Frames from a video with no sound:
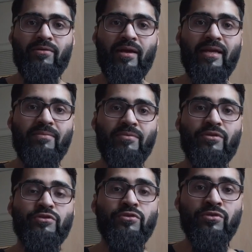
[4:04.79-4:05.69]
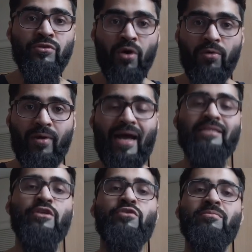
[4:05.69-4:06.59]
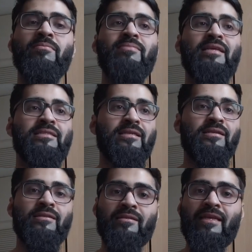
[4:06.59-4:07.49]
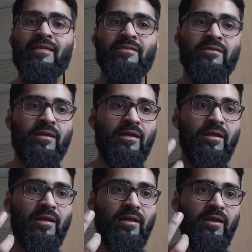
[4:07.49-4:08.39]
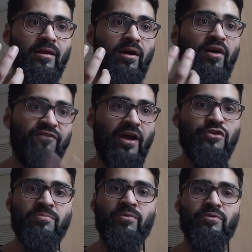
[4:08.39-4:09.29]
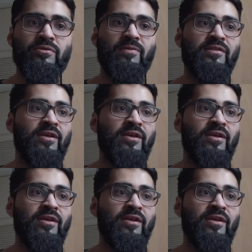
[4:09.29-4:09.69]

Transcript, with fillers: Right? Because you know as a human being certain things are valuables.